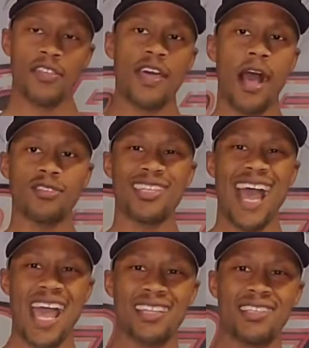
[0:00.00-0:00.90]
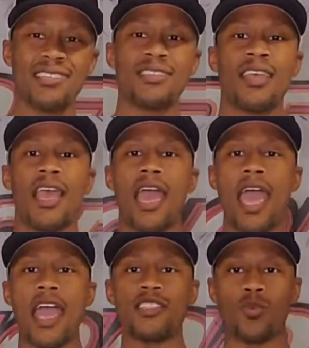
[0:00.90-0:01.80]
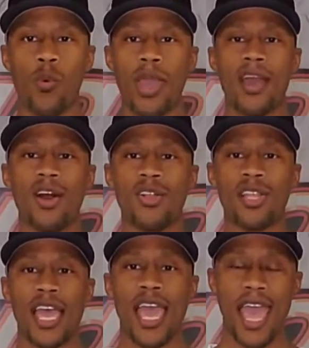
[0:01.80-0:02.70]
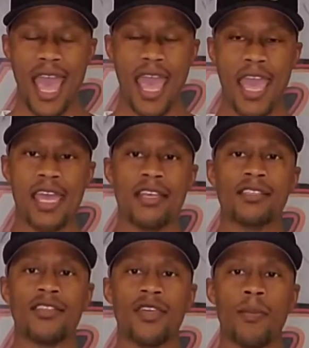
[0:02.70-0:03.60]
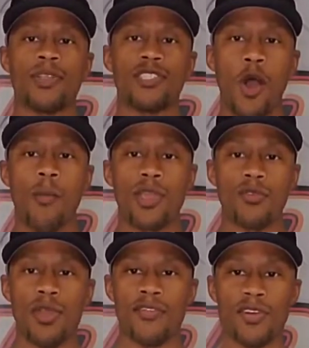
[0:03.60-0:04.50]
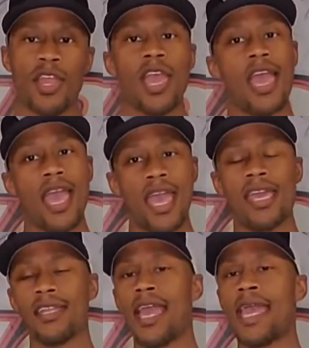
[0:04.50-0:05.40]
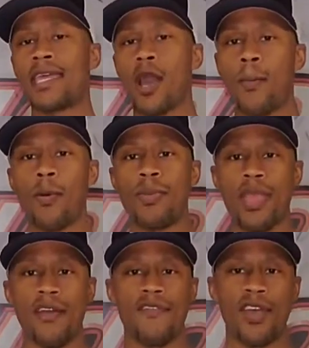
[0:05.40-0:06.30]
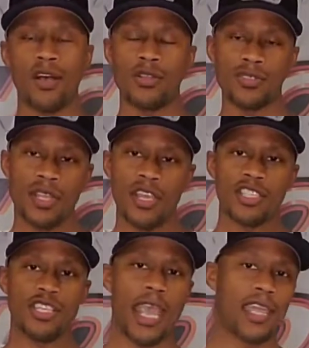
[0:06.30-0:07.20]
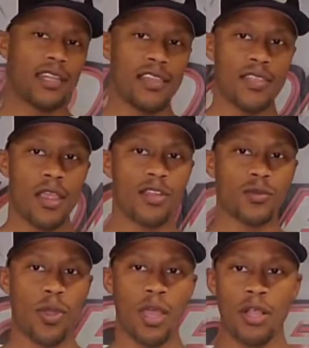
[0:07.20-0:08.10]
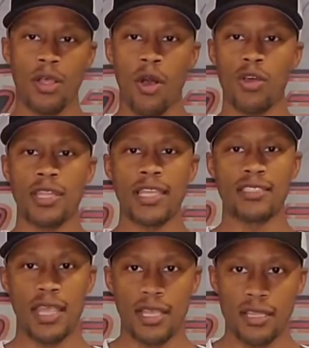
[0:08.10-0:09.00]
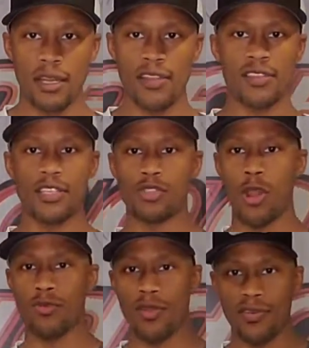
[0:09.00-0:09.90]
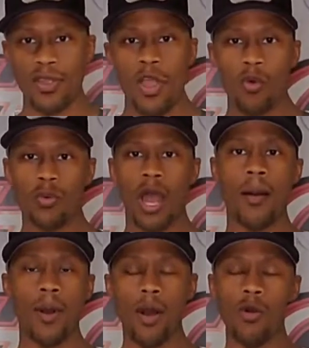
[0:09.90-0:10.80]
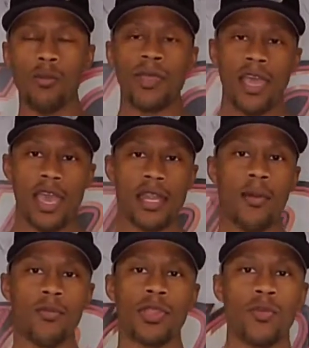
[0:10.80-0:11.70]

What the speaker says: Thousand Islands, as well as the Potomac River, and a couple BFLs shaking in there as well on Lake St. Clair and the Detroit River when I'm home and I really